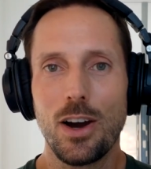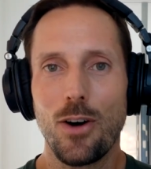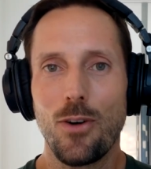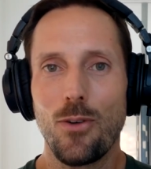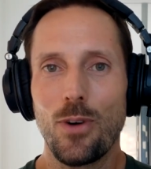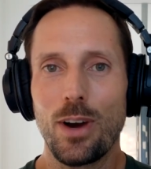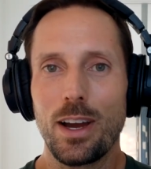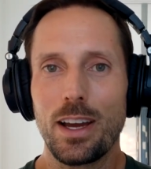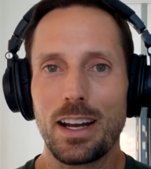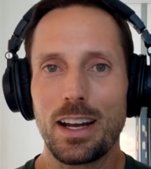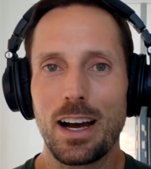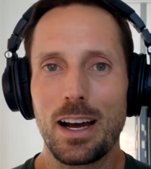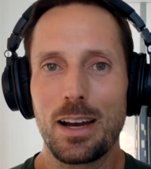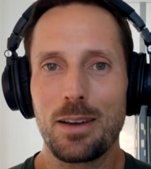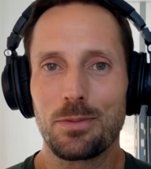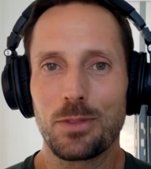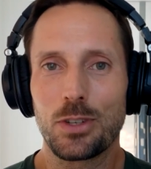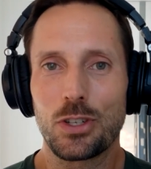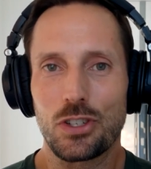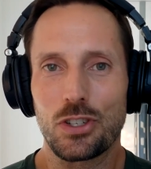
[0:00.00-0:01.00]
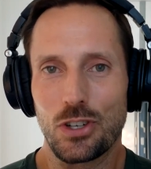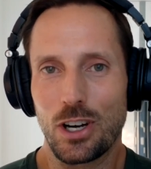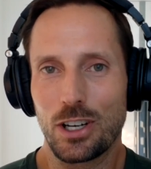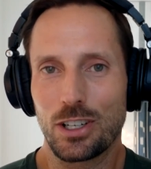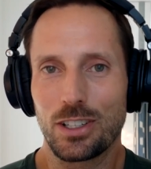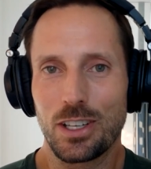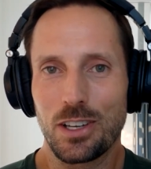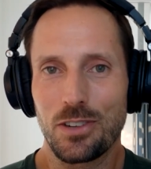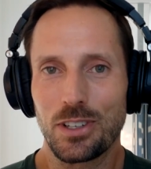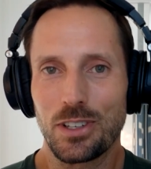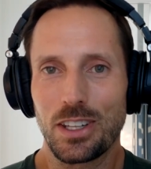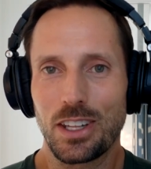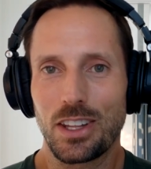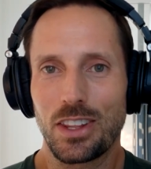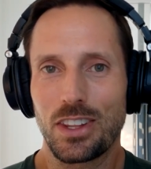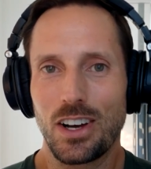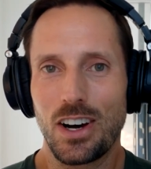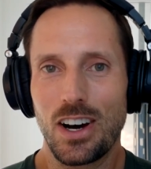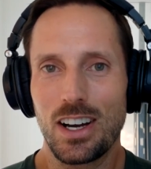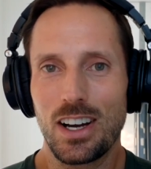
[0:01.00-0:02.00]
When I'm struggling with a
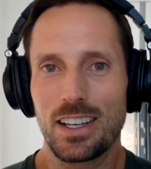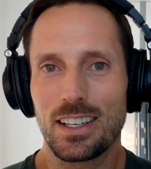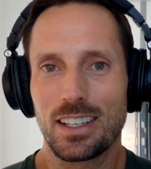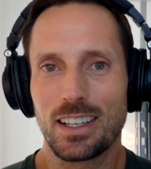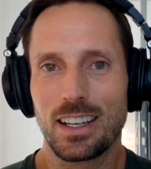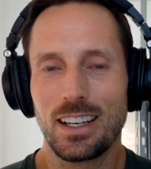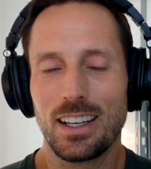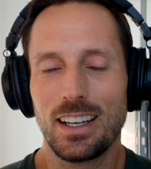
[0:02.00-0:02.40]
thought,